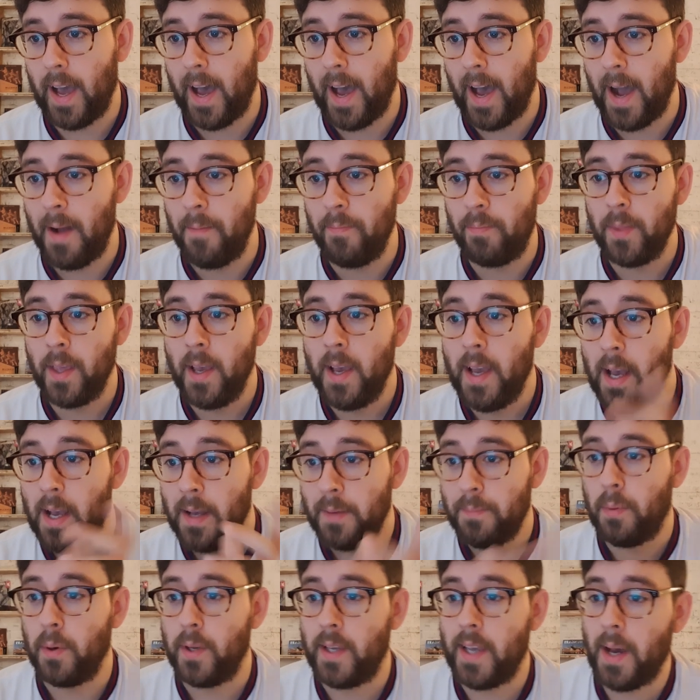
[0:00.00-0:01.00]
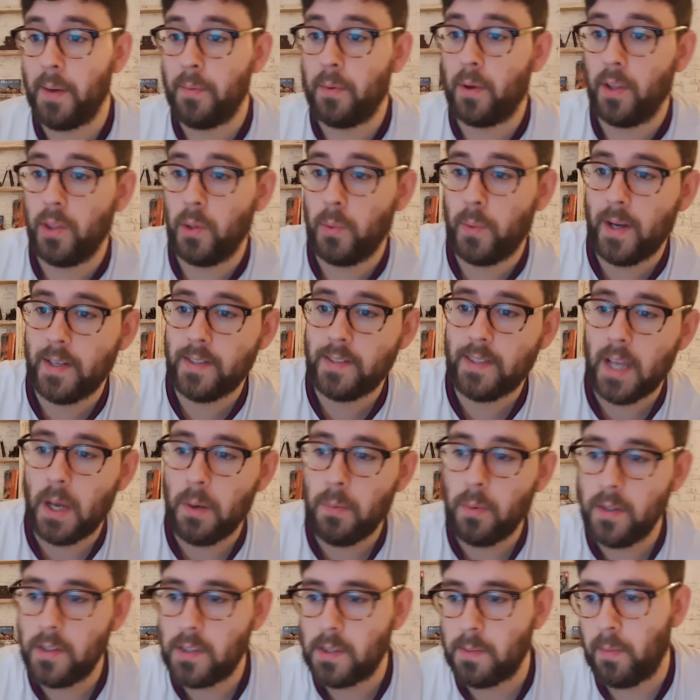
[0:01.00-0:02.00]
But yeah, we've got the West
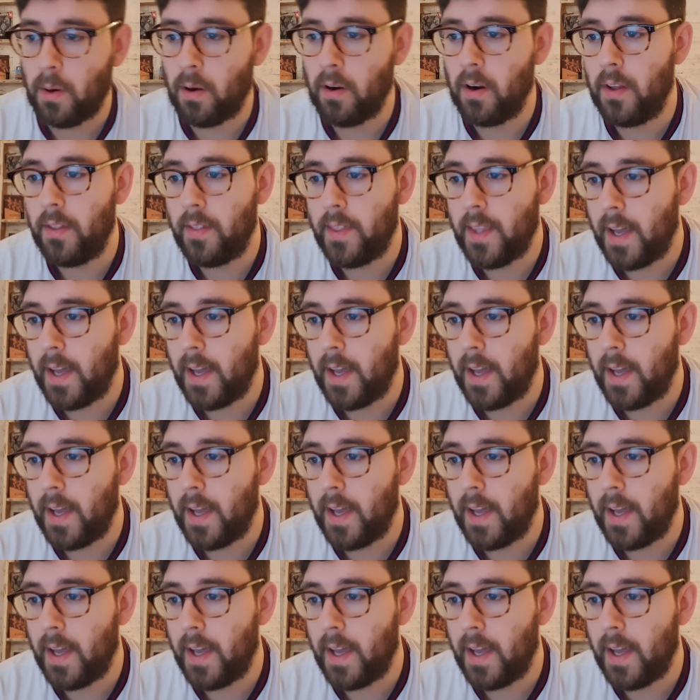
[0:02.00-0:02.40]
Ham one tomorrow.